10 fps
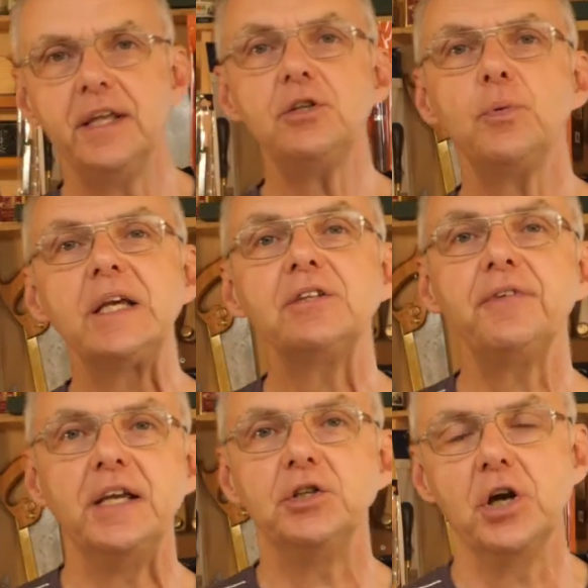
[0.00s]
this week's
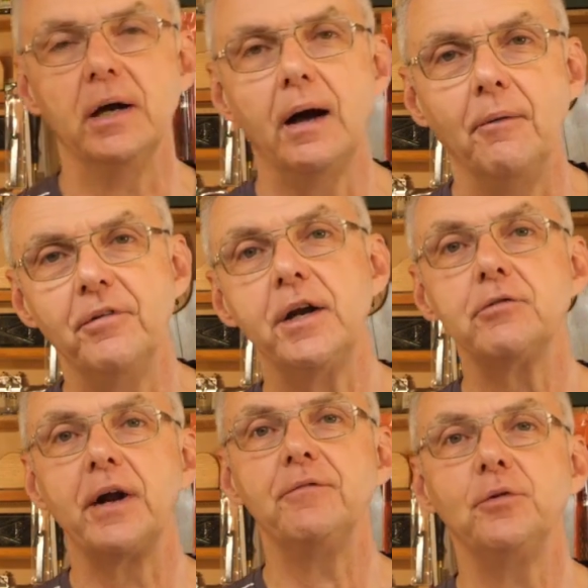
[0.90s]
feature, I'm very
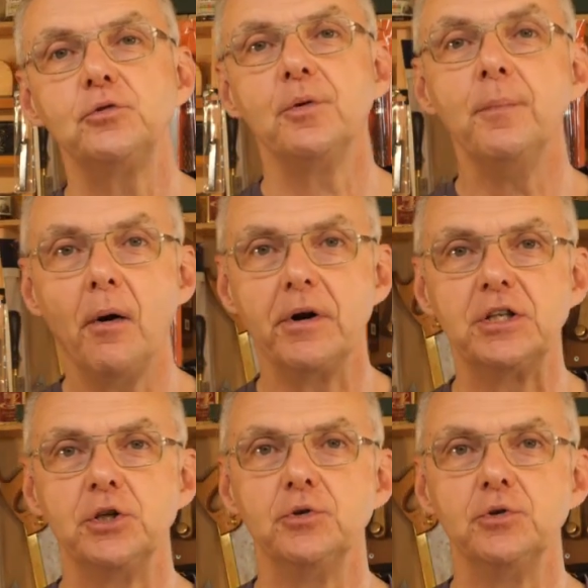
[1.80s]
grateful to Morris,